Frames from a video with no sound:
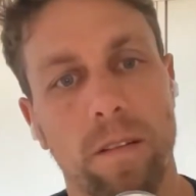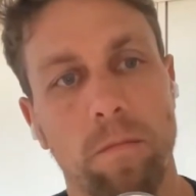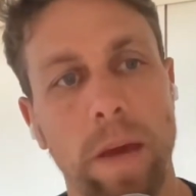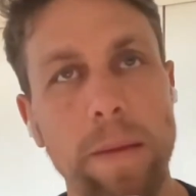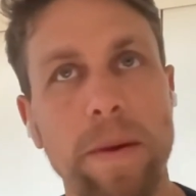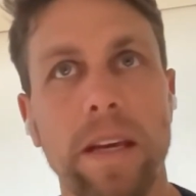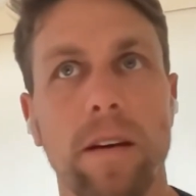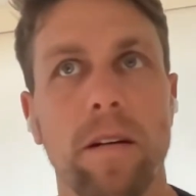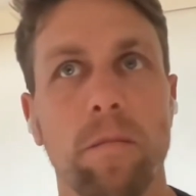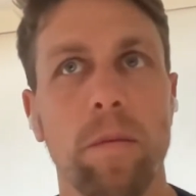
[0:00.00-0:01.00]

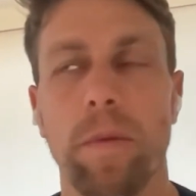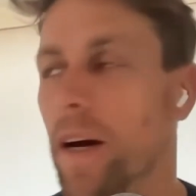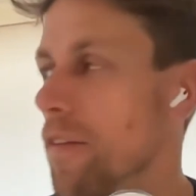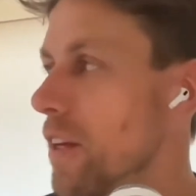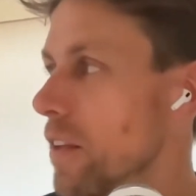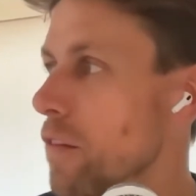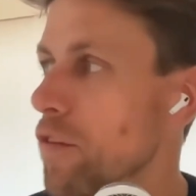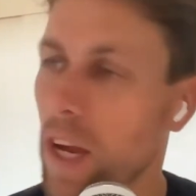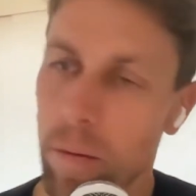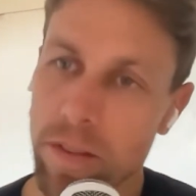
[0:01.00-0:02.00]
Maybe, but I think like
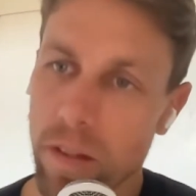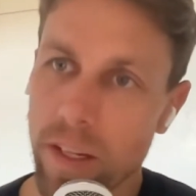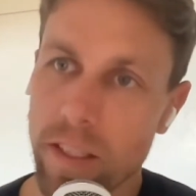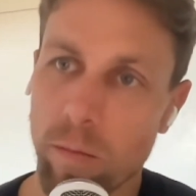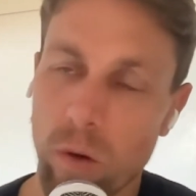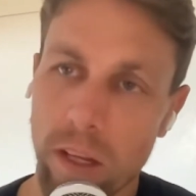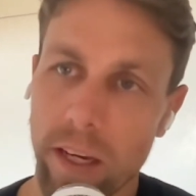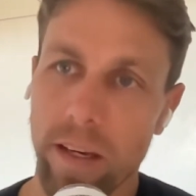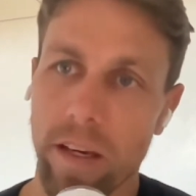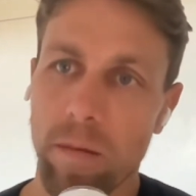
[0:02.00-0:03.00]
for Amazon, that's more
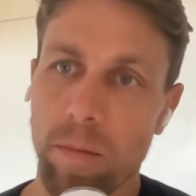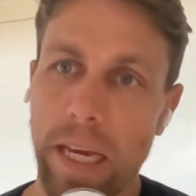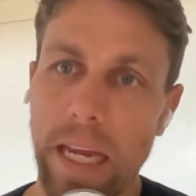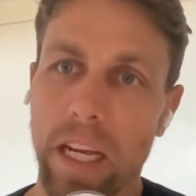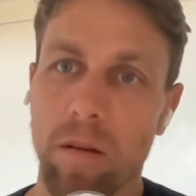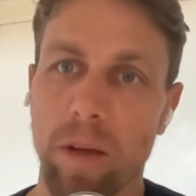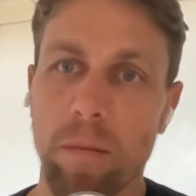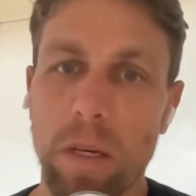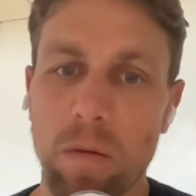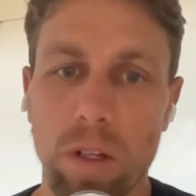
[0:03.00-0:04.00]
like in the beginning,
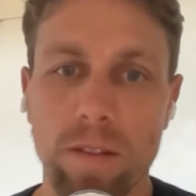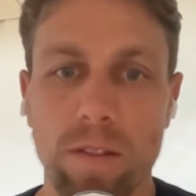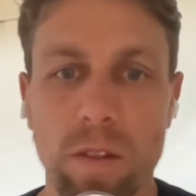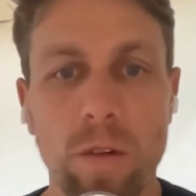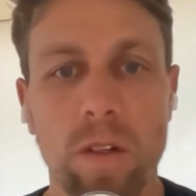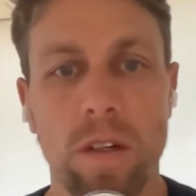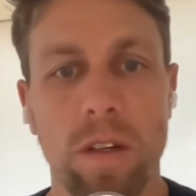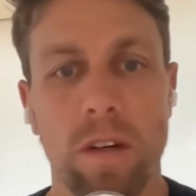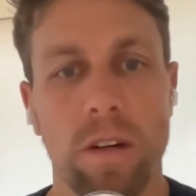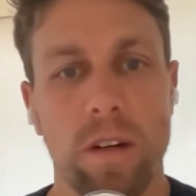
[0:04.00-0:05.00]
maybe it was so,
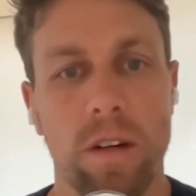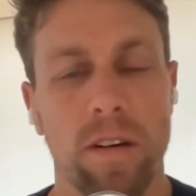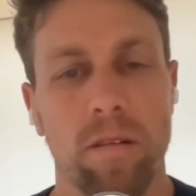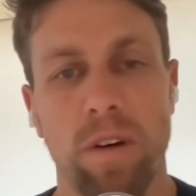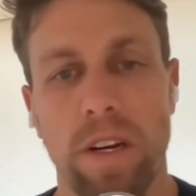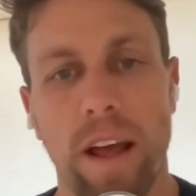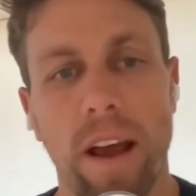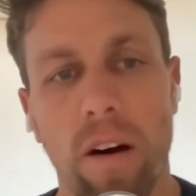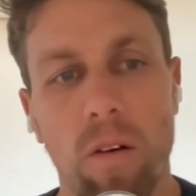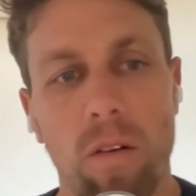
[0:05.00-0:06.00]
but
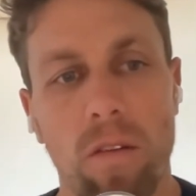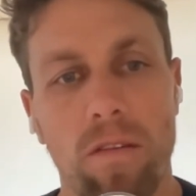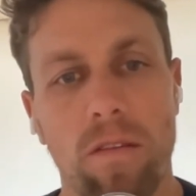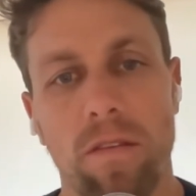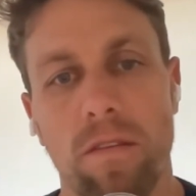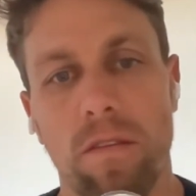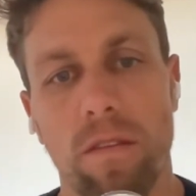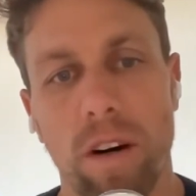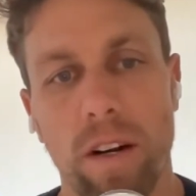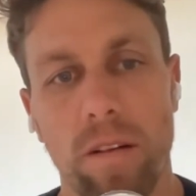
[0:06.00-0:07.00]
now
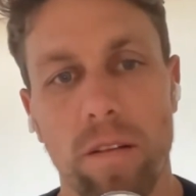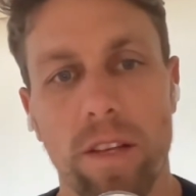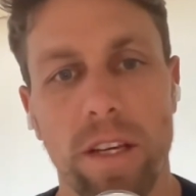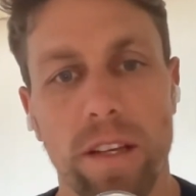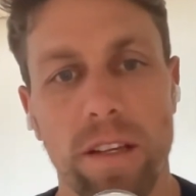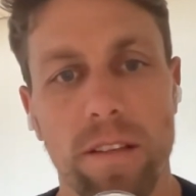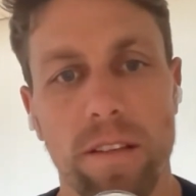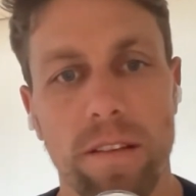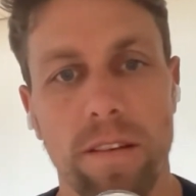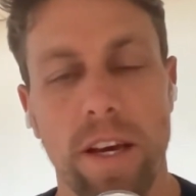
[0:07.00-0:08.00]
I don't think it
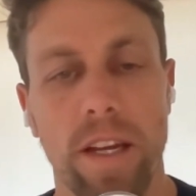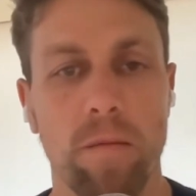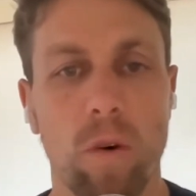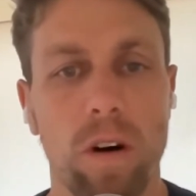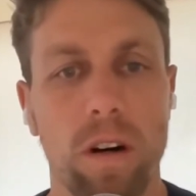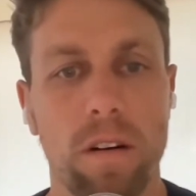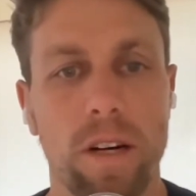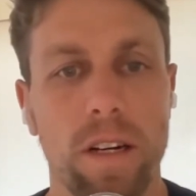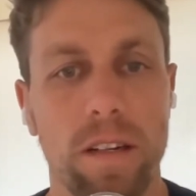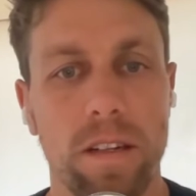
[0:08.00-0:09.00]
is anymore,
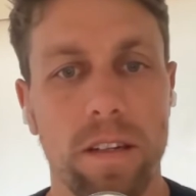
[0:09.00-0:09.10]
right?